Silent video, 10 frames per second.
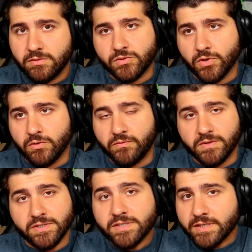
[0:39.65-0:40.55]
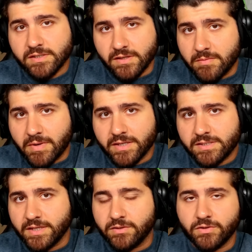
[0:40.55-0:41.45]
So for the 6 of them, I
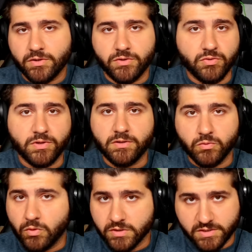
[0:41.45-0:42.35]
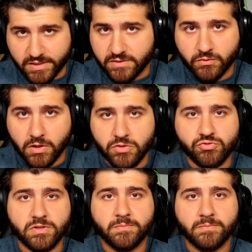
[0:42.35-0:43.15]
said, could you do all 6 for 100?